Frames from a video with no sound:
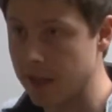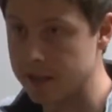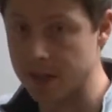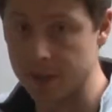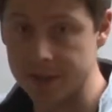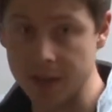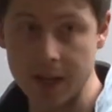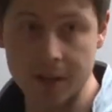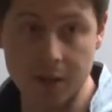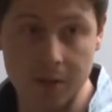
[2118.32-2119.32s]
soundness
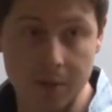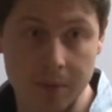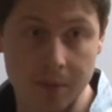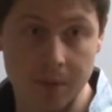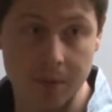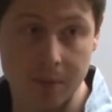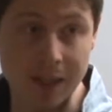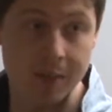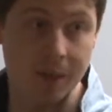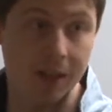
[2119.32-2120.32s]
error
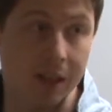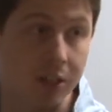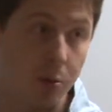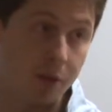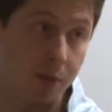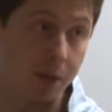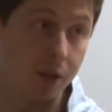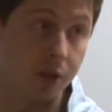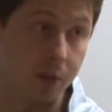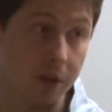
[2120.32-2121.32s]
must be at least 1 over
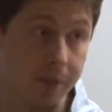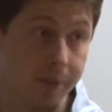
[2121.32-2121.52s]
polynomial,